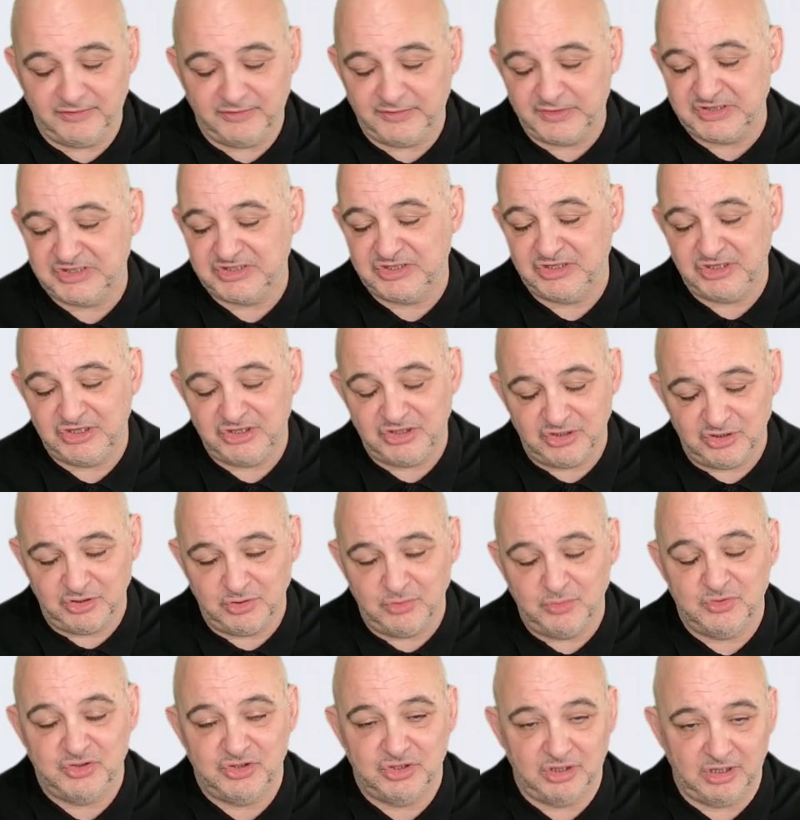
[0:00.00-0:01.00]
It's a
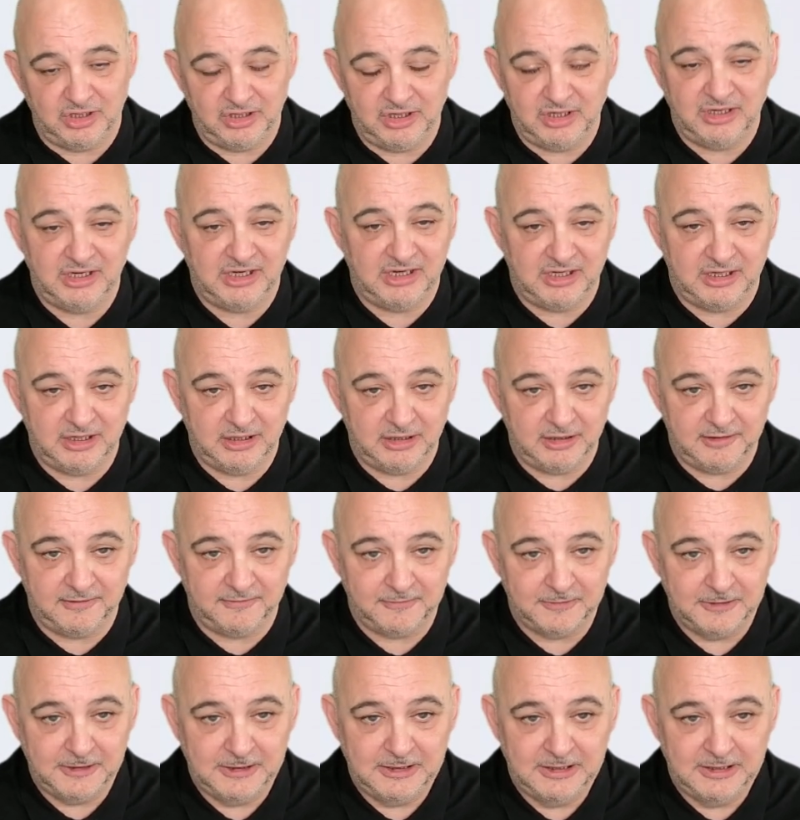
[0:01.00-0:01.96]
huge learning curve.